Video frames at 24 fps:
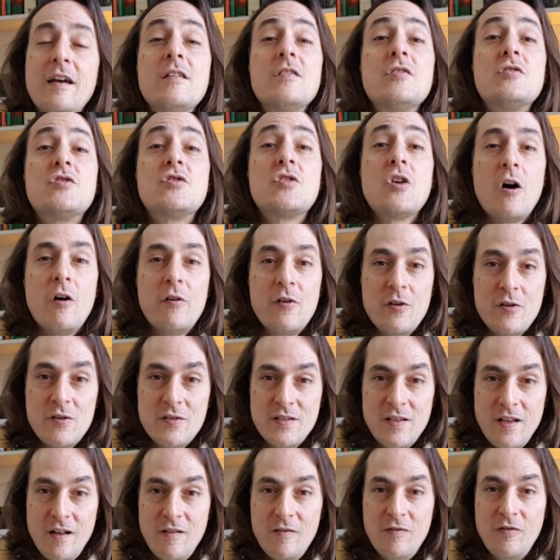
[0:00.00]
Show
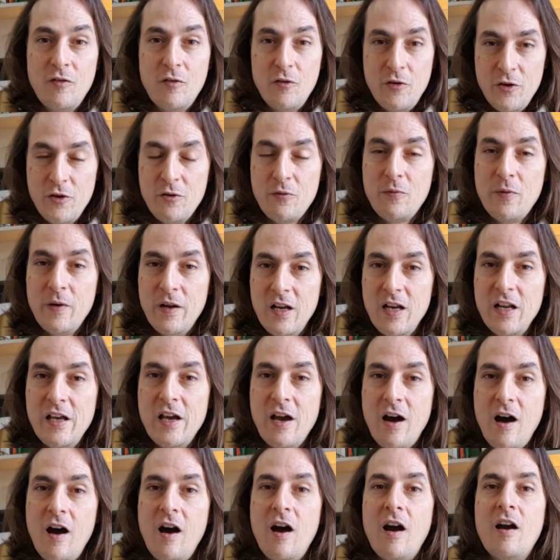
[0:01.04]
yourself who you really
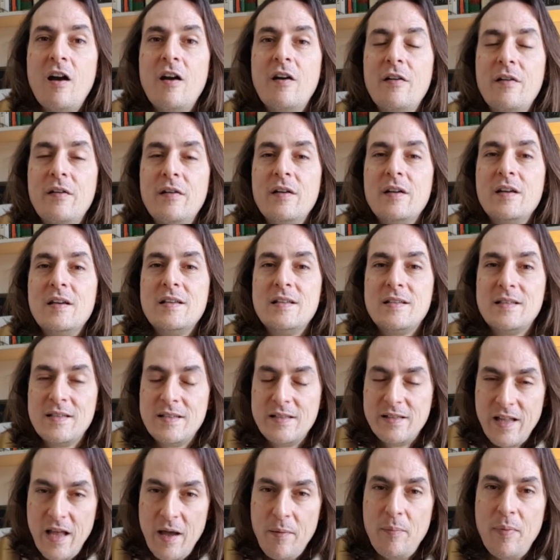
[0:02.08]
are.
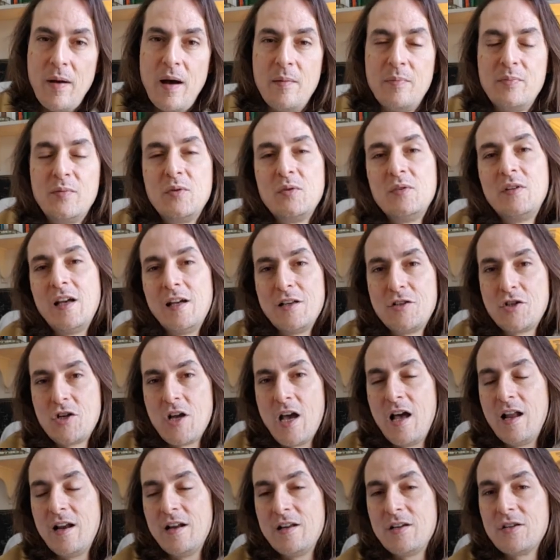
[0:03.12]
Step up to that
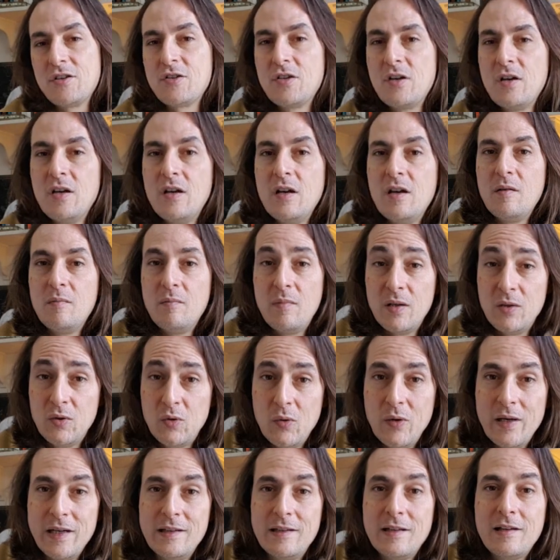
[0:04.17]
challenge, but
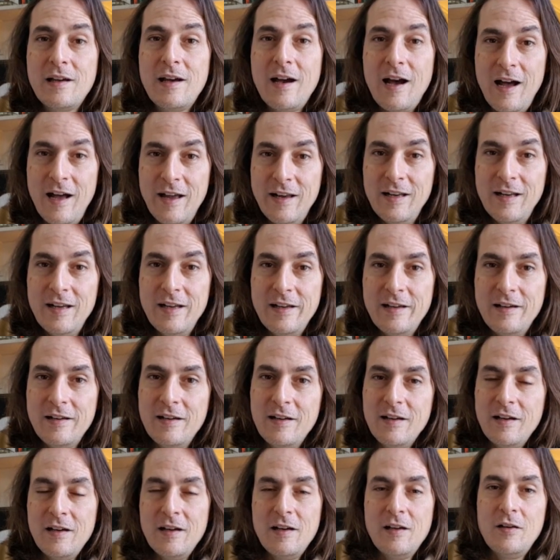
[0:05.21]
do it kindly,
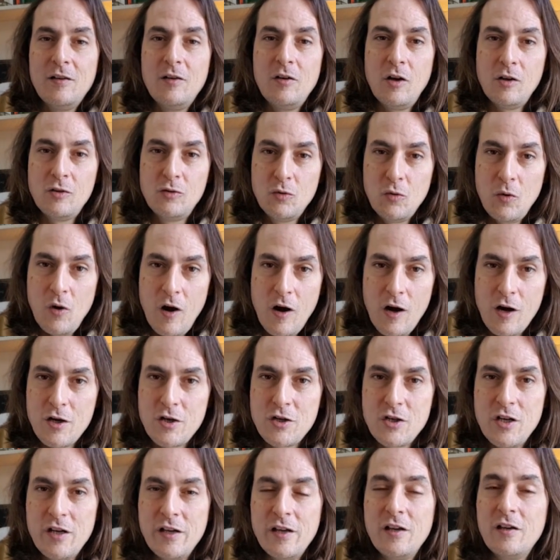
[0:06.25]
not too
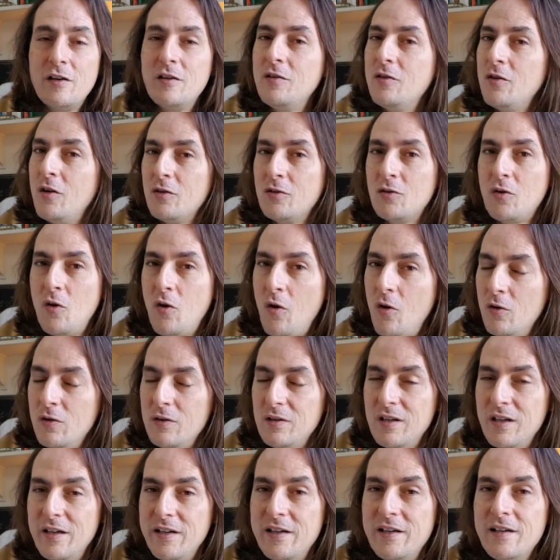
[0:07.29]
harshly, not
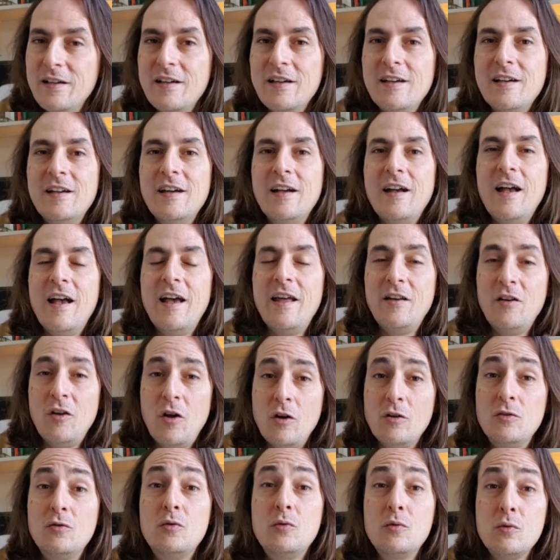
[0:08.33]
coldly, and
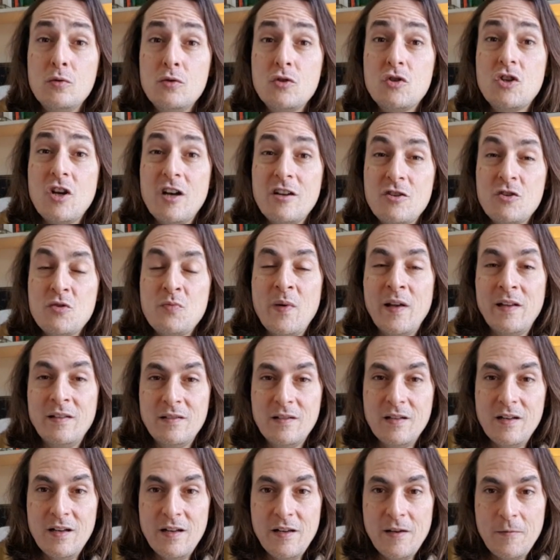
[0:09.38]
not too
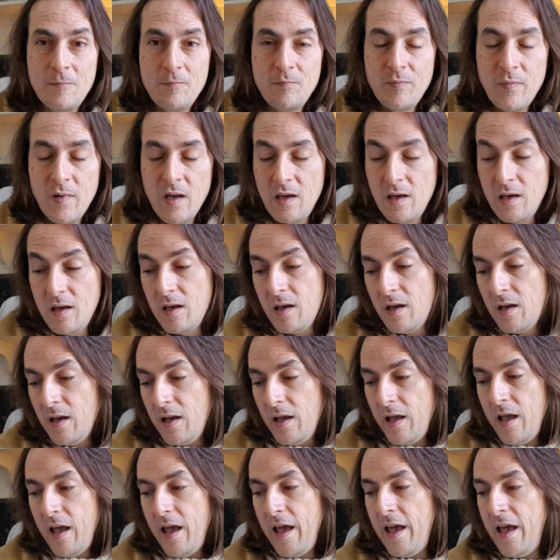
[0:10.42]
judgmentally.
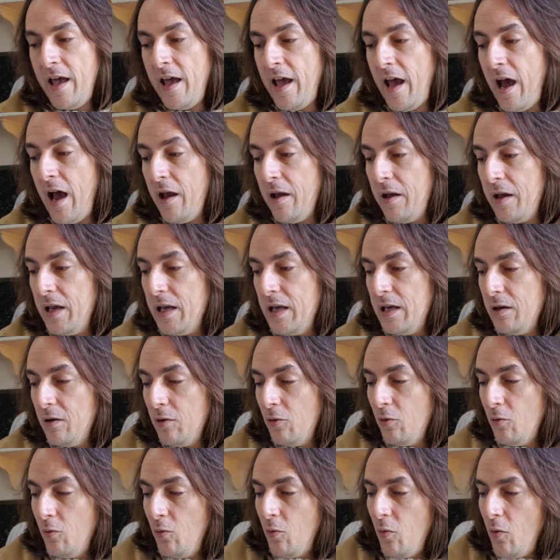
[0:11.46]
I
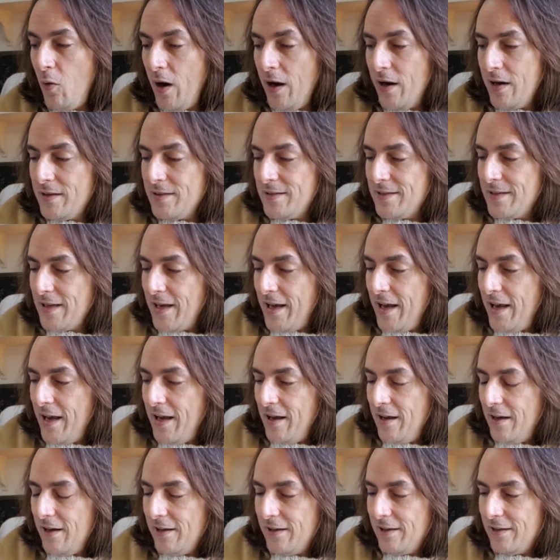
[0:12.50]
want to
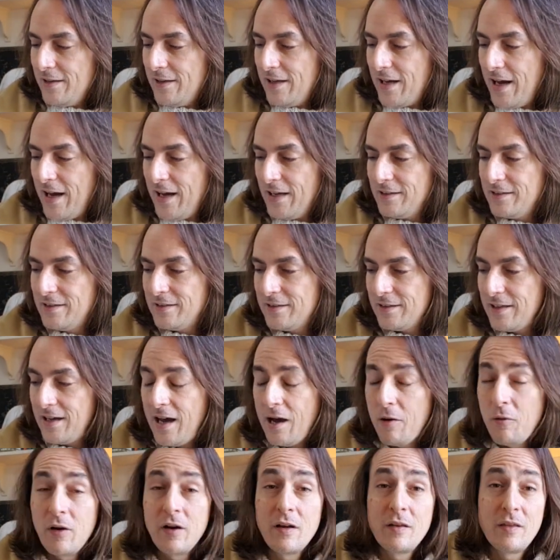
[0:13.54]
say that
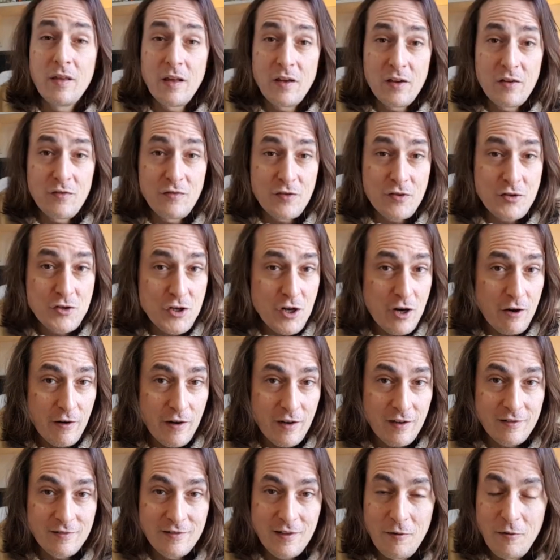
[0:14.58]
I want to thank you for
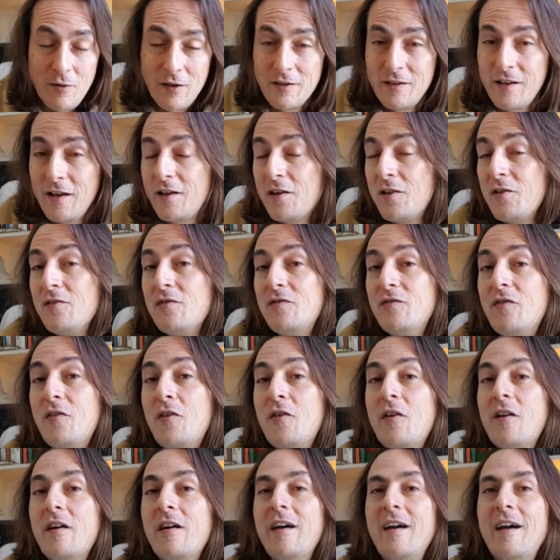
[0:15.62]
sharing. I want to thank you
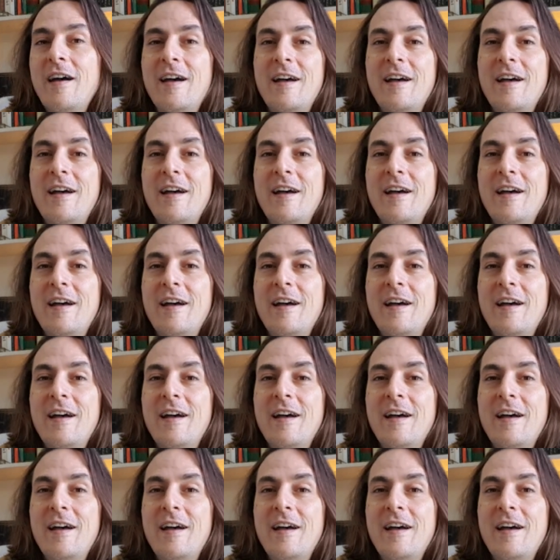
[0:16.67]
for